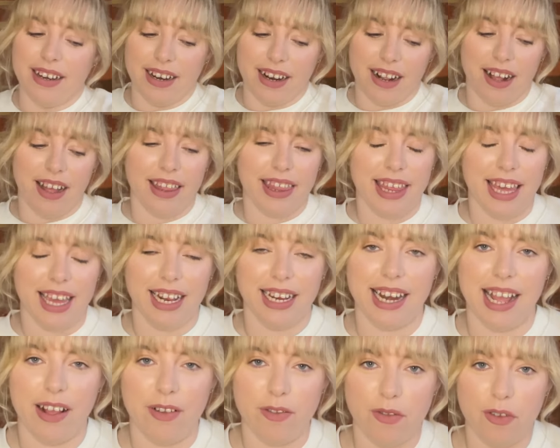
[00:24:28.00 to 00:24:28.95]
I think
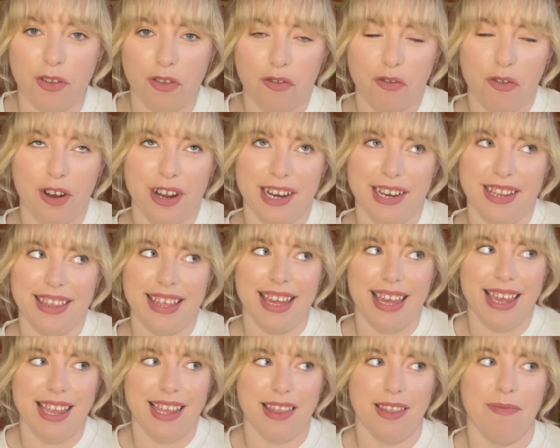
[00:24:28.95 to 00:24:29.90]
now just trying
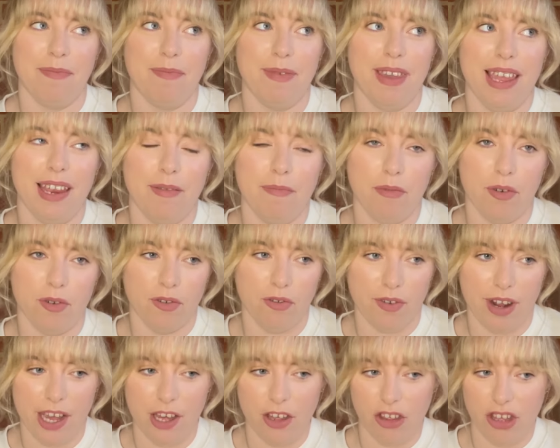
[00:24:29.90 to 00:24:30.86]
to eat them in
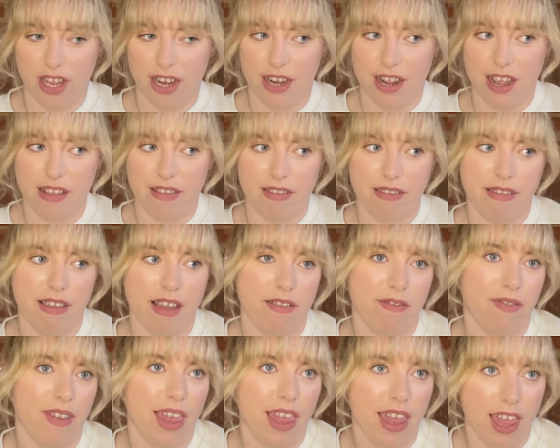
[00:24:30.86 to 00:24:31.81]
moderation instead
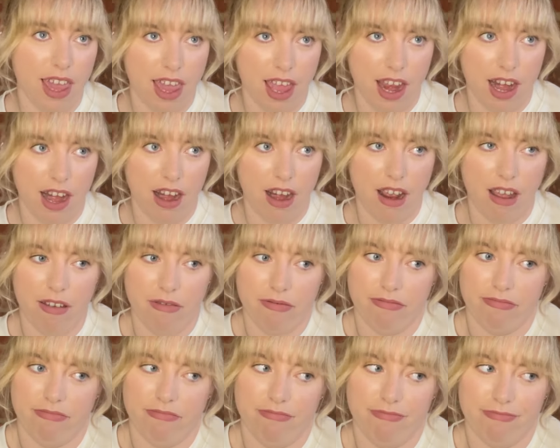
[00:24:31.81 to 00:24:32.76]
of eating
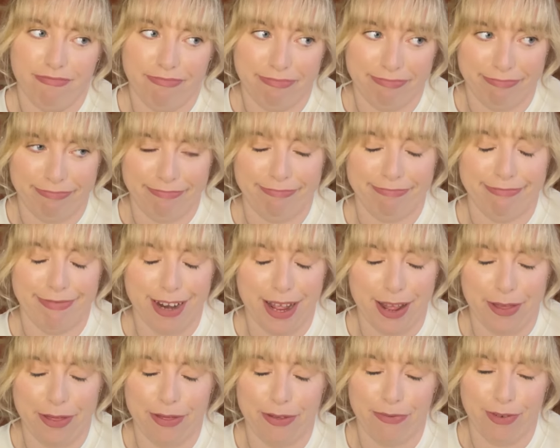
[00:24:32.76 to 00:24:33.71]

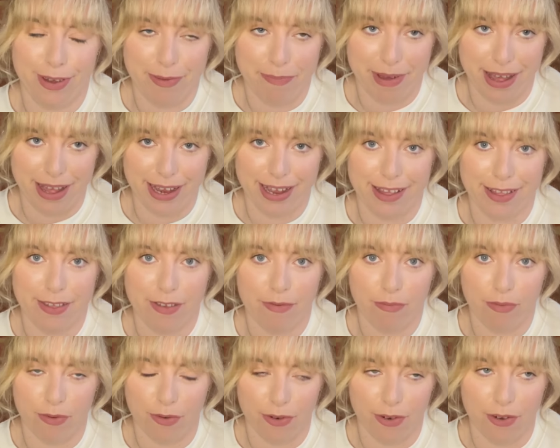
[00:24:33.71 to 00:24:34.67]
3 packets of
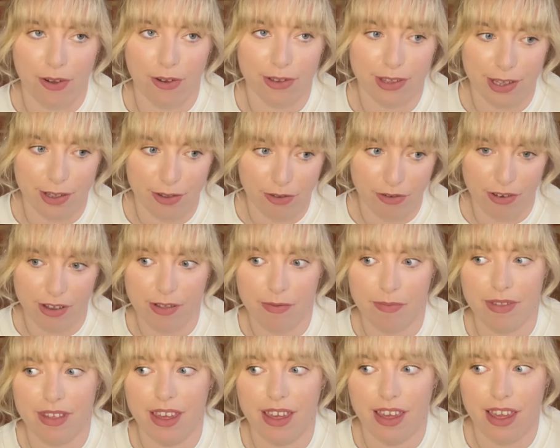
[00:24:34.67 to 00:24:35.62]
prawn cocktail
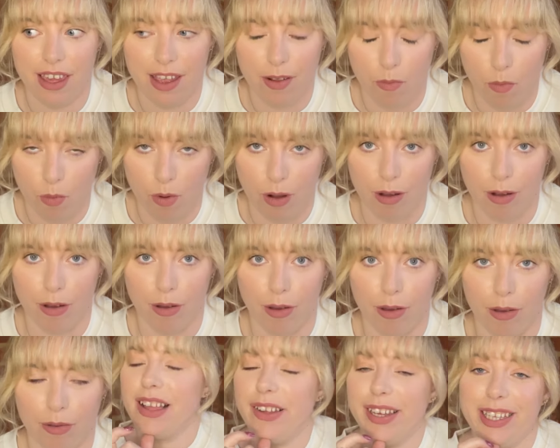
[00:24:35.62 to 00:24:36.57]
crisps in one
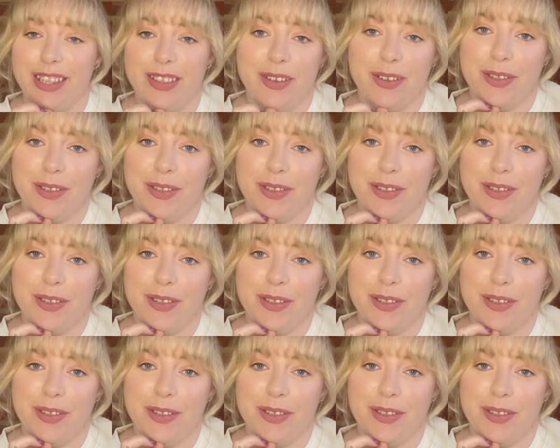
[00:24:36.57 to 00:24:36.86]
go. I do